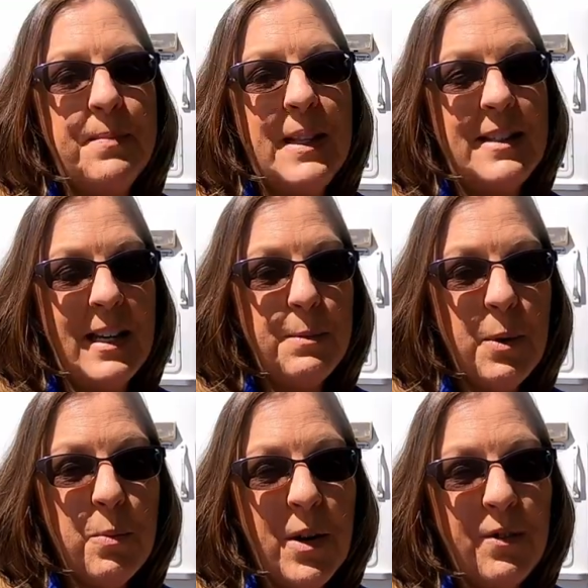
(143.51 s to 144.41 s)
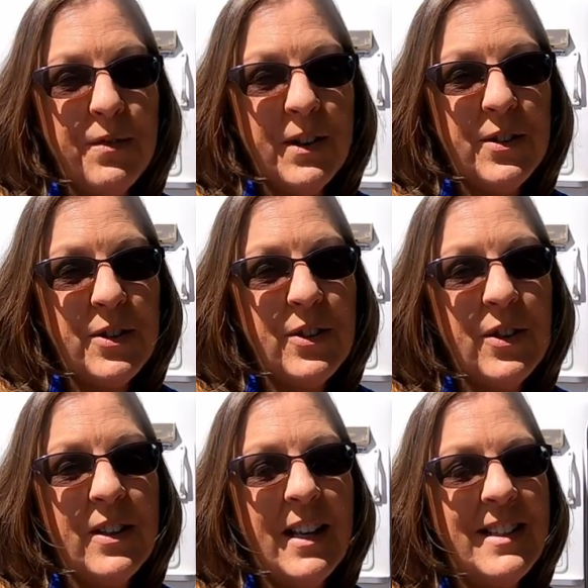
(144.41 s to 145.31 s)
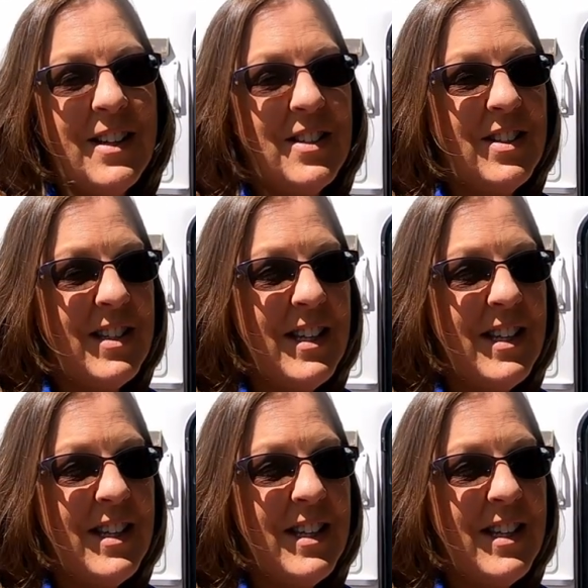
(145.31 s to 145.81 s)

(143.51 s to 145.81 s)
The Taste Pure water filter attaches